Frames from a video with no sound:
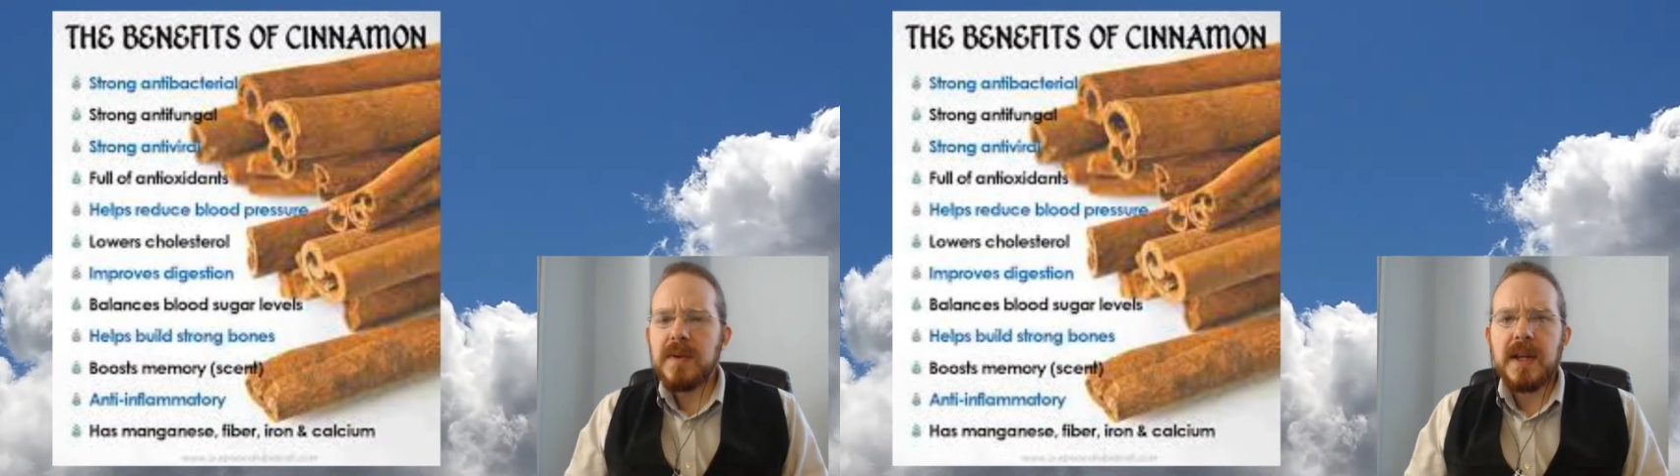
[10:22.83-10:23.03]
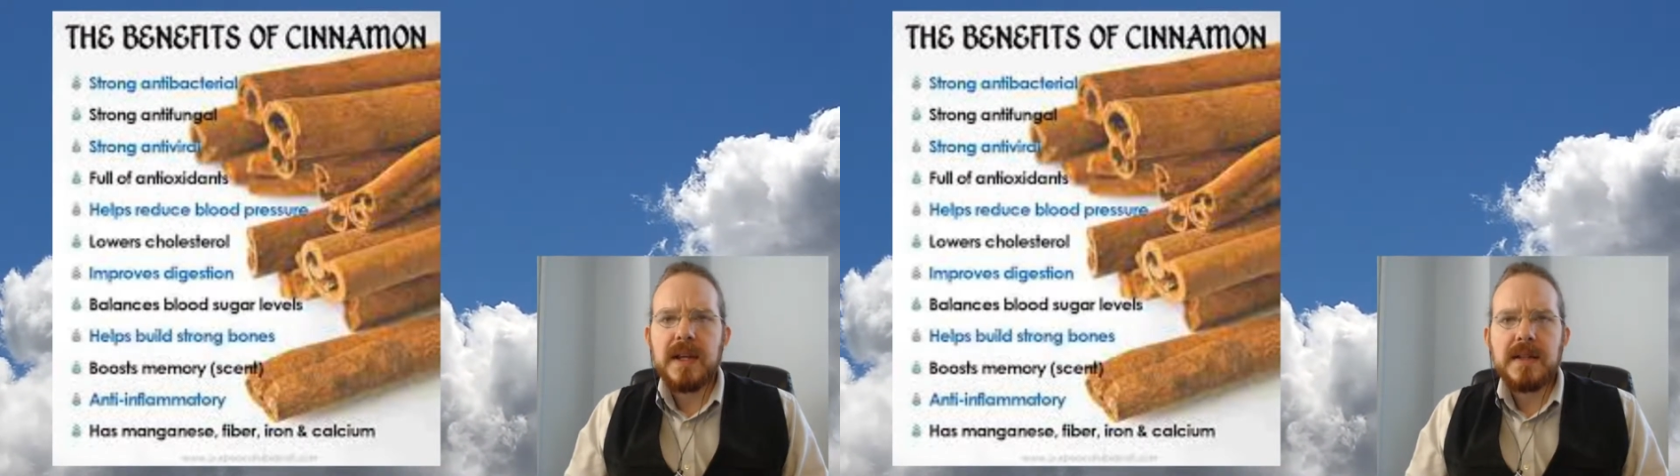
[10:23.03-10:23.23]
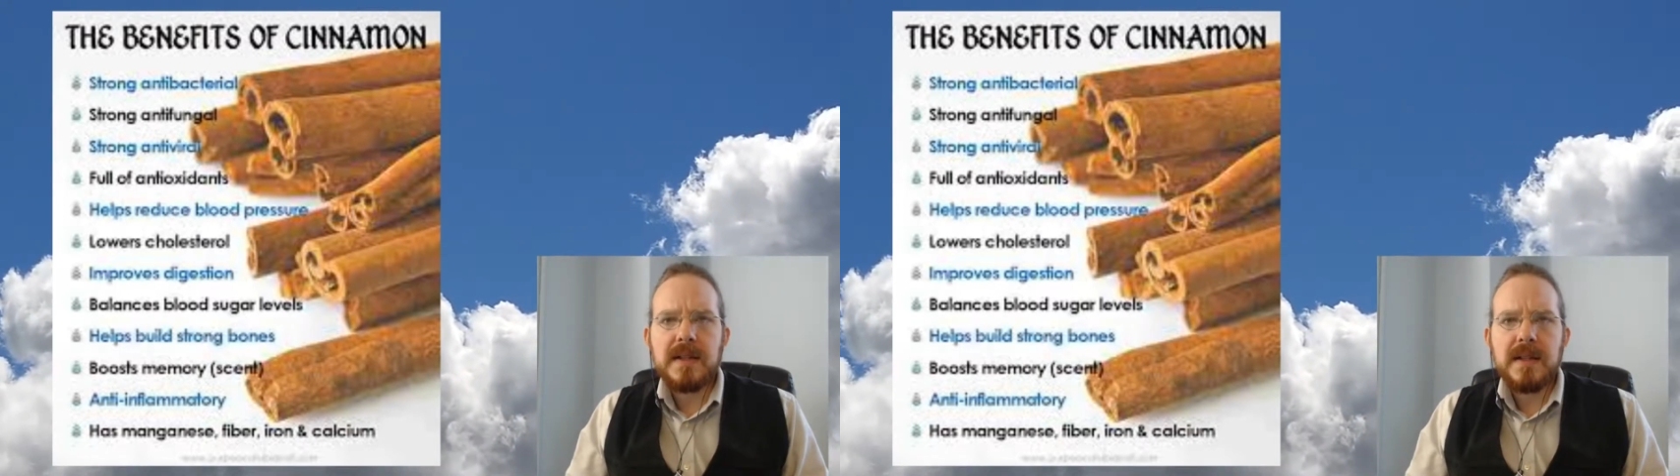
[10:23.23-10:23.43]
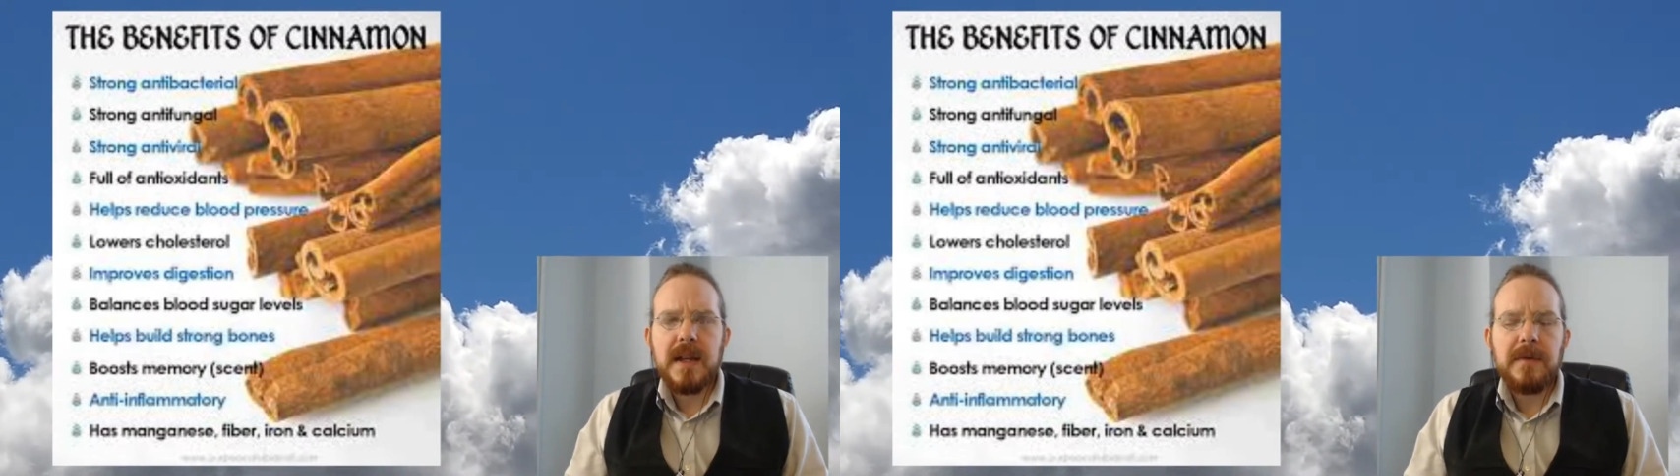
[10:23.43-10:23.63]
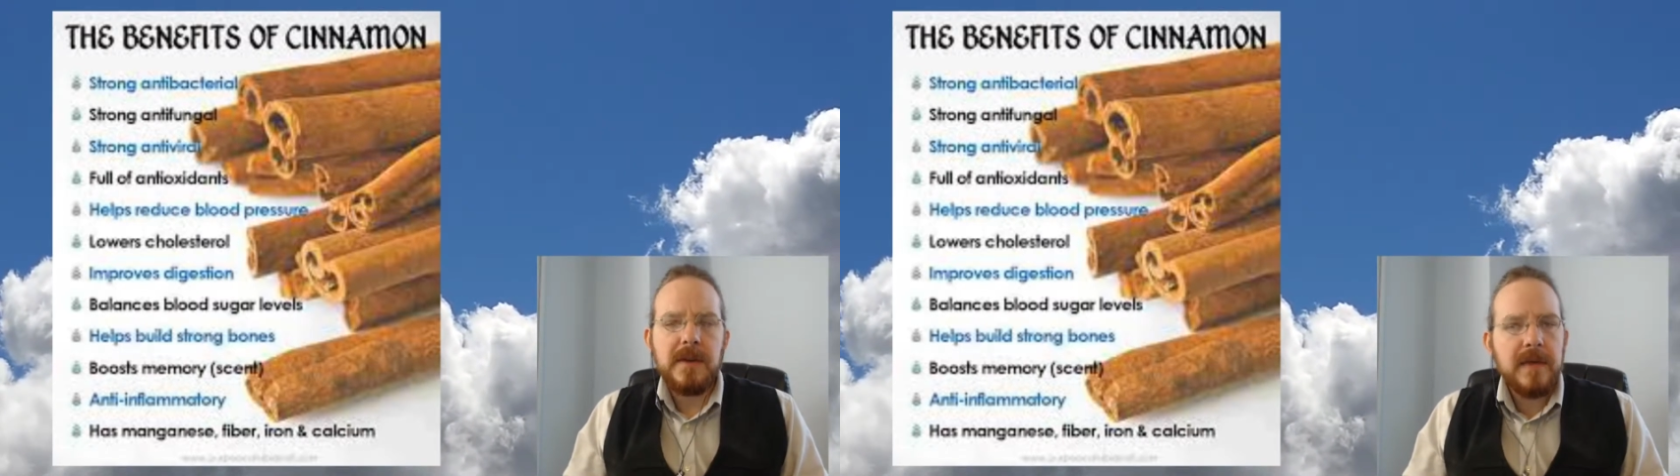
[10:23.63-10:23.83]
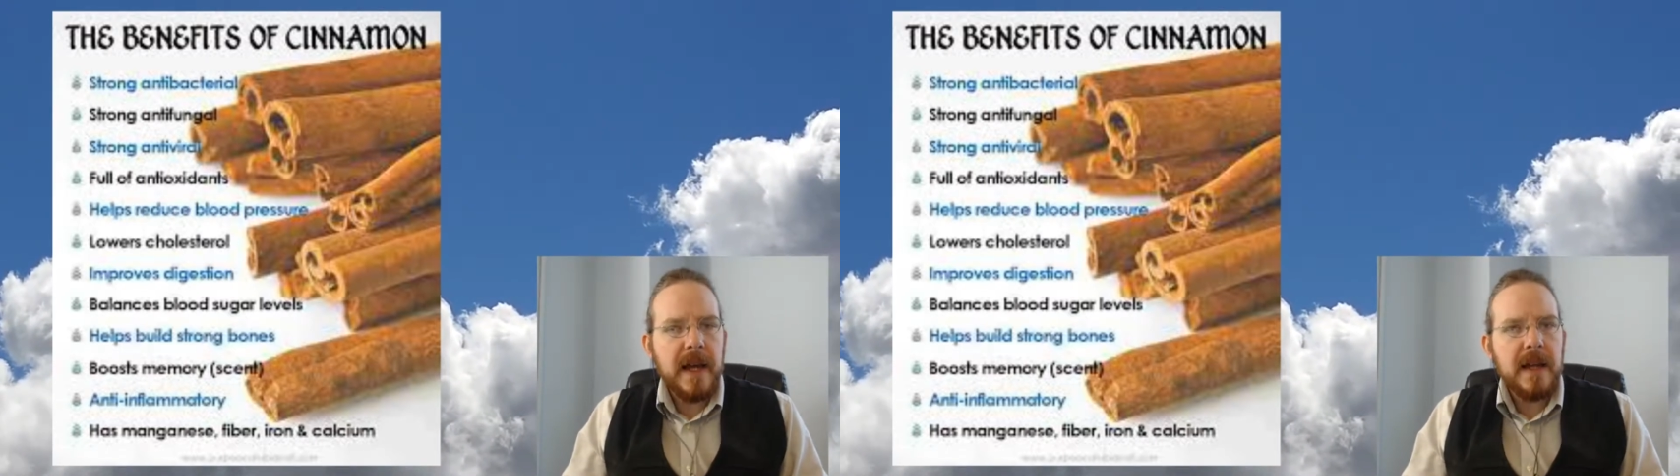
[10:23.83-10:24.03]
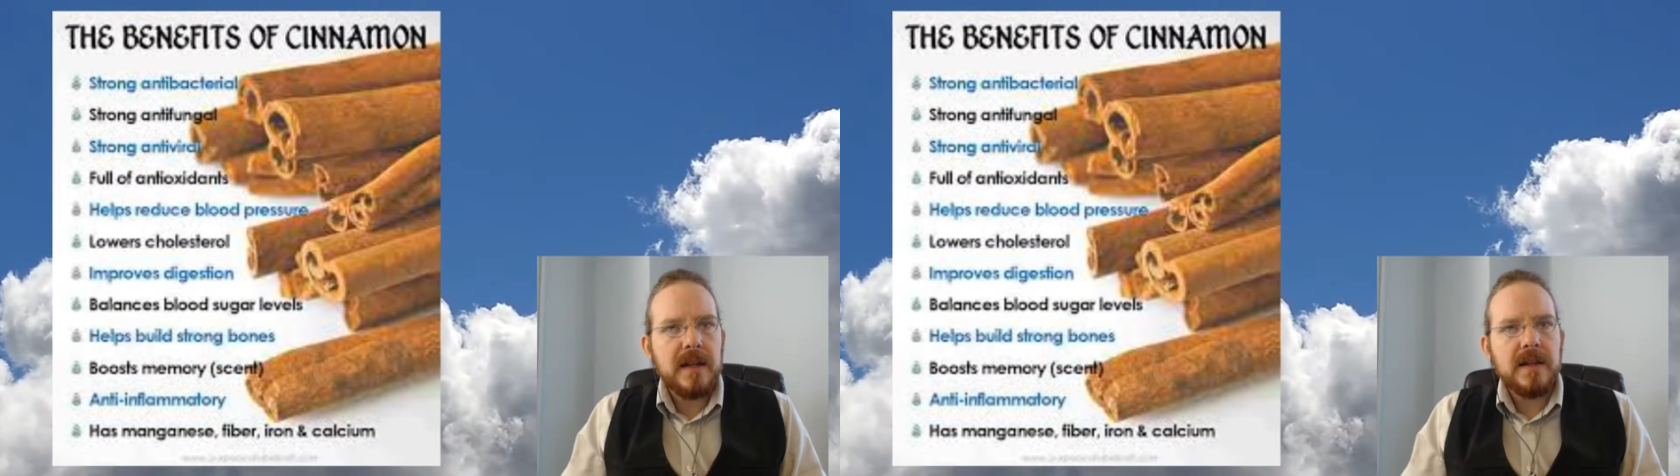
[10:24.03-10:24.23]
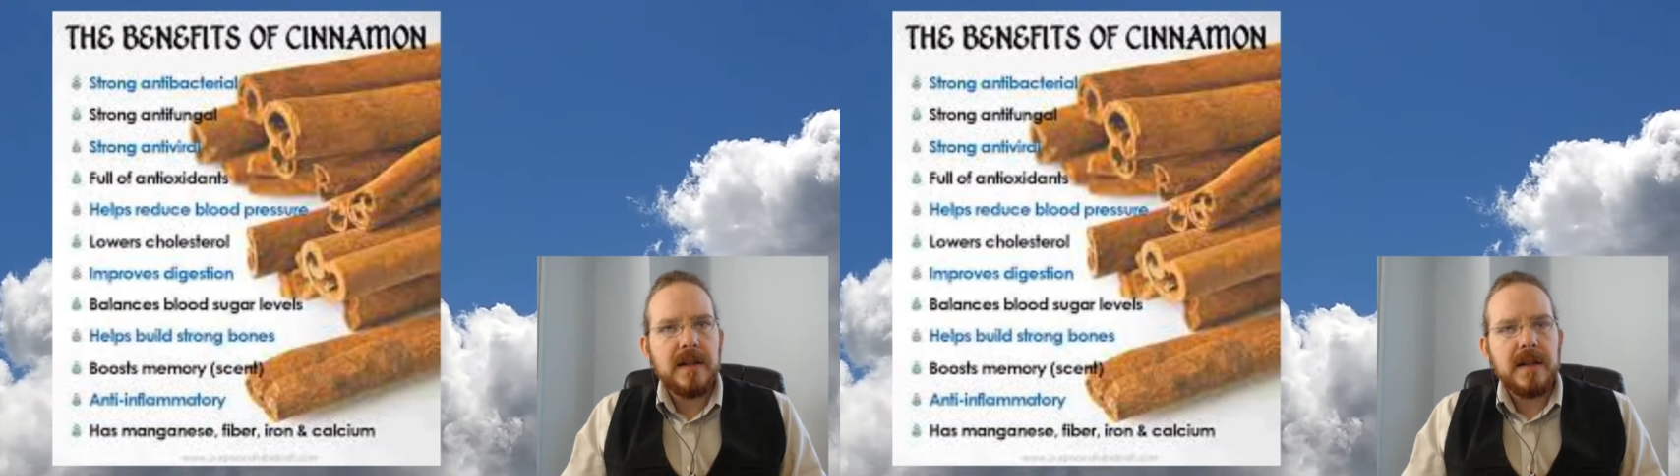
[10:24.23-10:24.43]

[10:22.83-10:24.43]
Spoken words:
that if you've had,